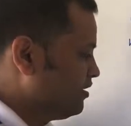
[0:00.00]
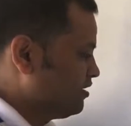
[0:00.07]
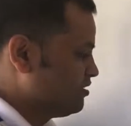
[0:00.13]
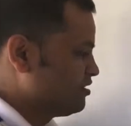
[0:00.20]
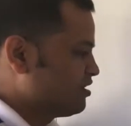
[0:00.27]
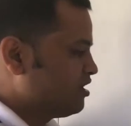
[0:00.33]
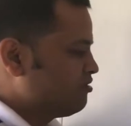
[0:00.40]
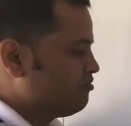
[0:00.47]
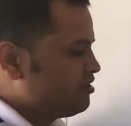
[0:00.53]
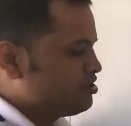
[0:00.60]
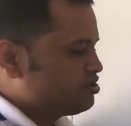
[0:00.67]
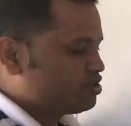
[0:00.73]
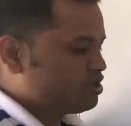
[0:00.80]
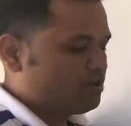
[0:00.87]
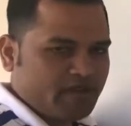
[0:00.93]
In the
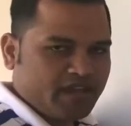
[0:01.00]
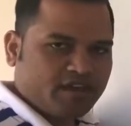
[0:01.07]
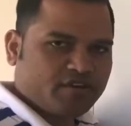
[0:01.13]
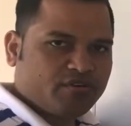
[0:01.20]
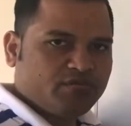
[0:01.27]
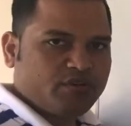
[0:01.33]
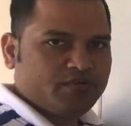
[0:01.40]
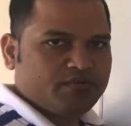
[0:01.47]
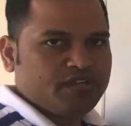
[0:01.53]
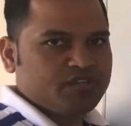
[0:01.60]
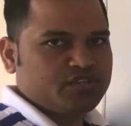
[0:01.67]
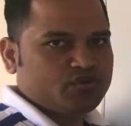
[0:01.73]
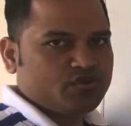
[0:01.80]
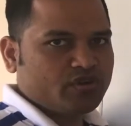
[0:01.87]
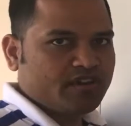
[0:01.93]
conventional microwave there
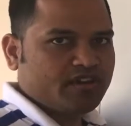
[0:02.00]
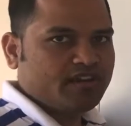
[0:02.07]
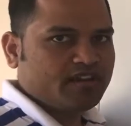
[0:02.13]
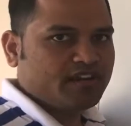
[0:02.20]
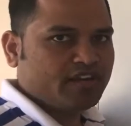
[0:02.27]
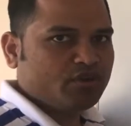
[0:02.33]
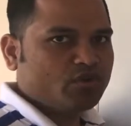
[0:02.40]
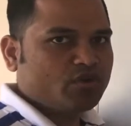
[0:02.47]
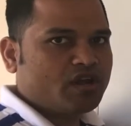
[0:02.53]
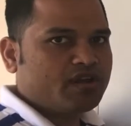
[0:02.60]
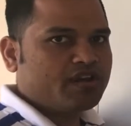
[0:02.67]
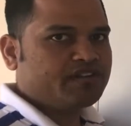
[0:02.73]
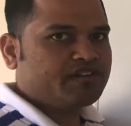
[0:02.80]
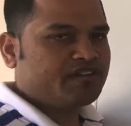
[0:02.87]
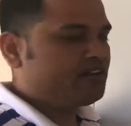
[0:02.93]
is no grilling, like you
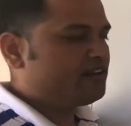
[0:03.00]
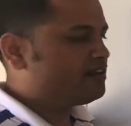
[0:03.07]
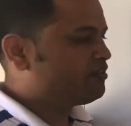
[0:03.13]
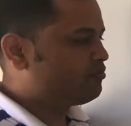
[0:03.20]
cannot grill